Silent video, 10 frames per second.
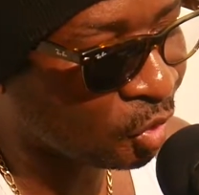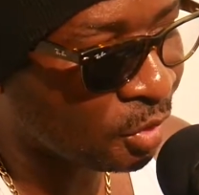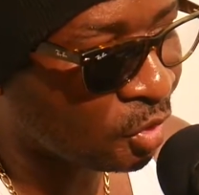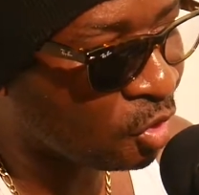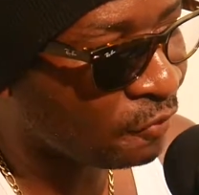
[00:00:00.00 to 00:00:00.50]

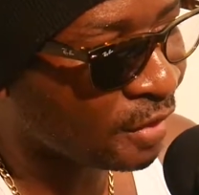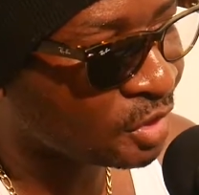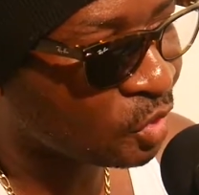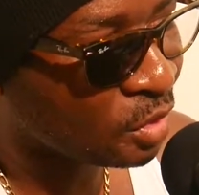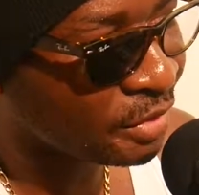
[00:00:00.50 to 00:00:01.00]
Towel over
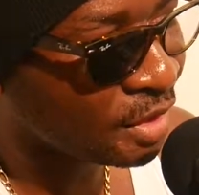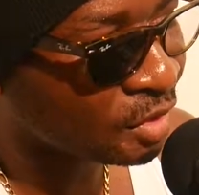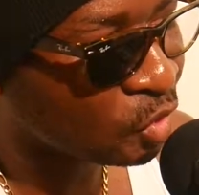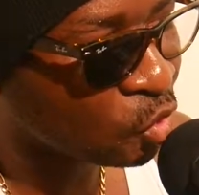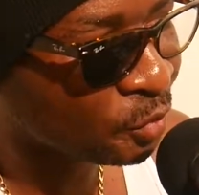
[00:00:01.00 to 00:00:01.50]
shoulder,
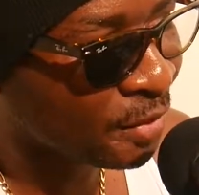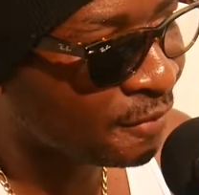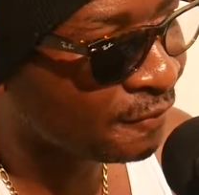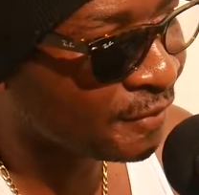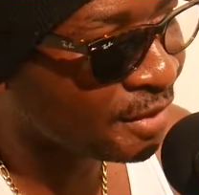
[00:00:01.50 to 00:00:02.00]
shoes
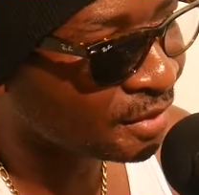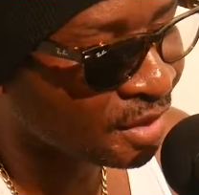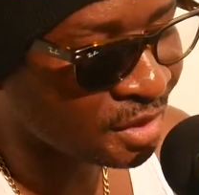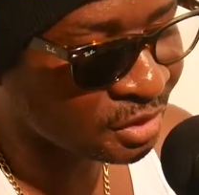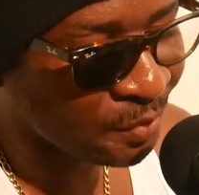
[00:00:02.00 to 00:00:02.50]
pan feet,
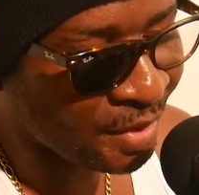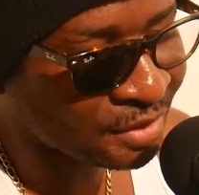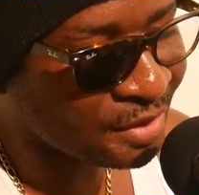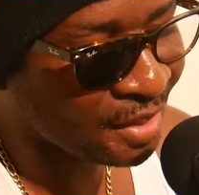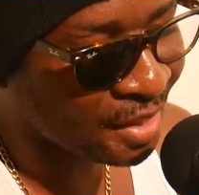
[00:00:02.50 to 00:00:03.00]

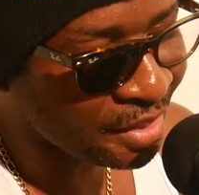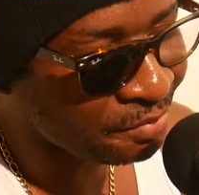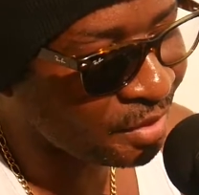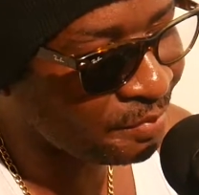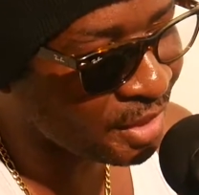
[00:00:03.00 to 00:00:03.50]
slippers in a
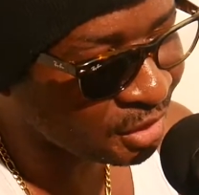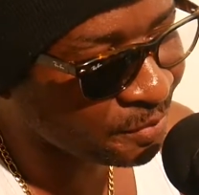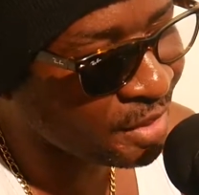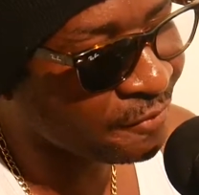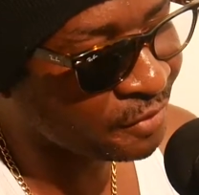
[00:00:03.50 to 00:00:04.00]
hand, me beach
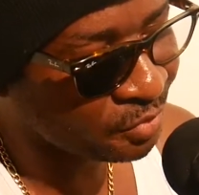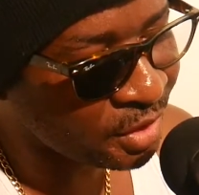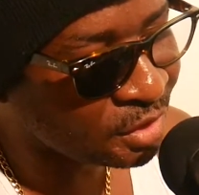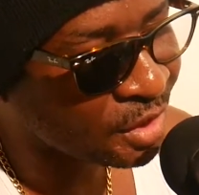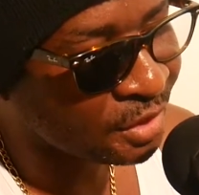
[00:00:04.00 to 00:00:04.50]
me have to
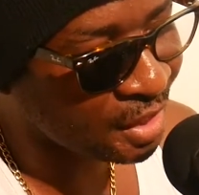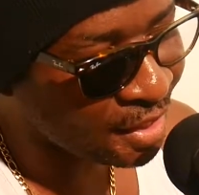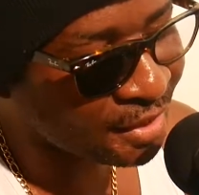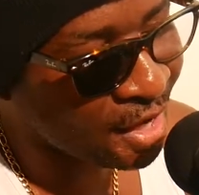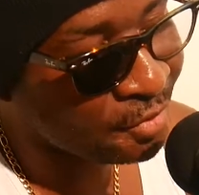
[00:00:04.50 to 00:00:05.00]
reach. Now
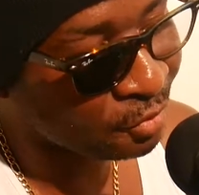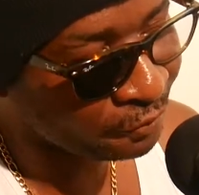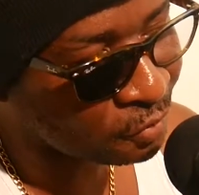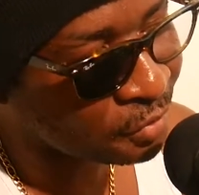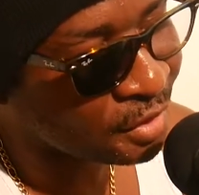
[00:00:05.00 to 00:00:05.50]
I can't no
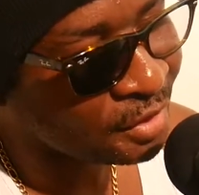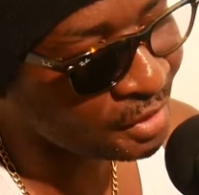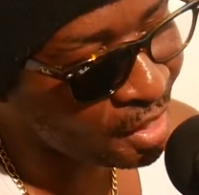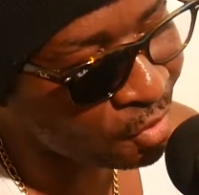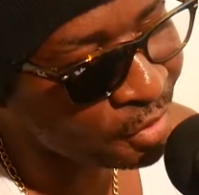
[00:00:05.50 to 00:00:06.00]
food,
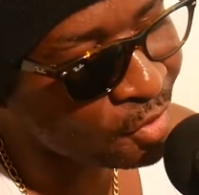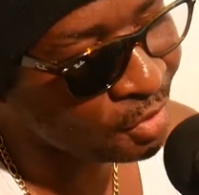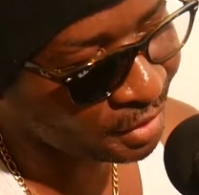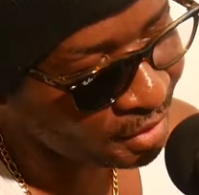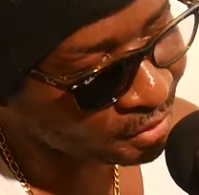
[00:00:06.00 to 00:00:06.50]
now I go there
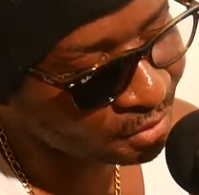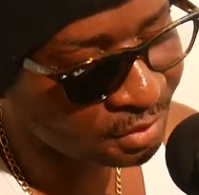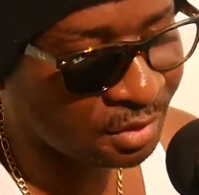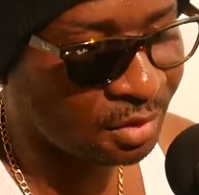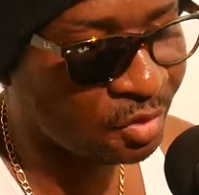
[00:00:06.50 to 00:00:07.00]
go eat,
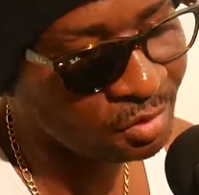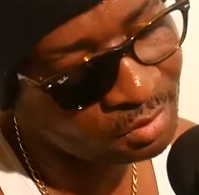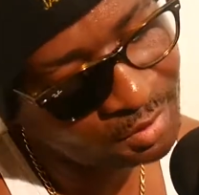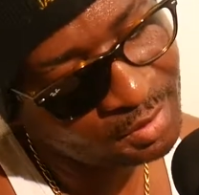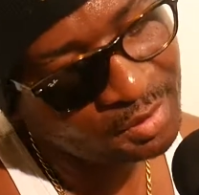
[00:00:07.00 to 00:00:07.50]
you know?
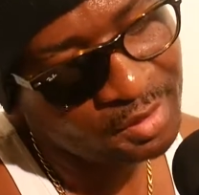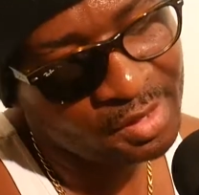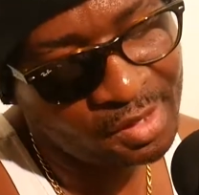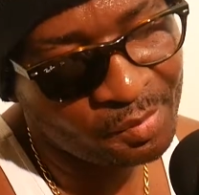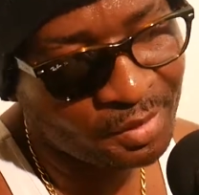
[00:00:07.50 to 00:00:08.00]

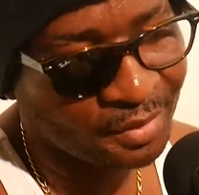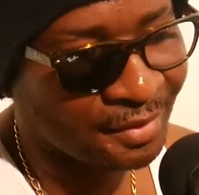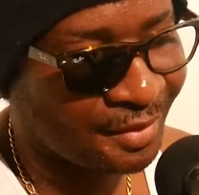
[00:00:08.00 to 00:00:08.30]
Yeah man.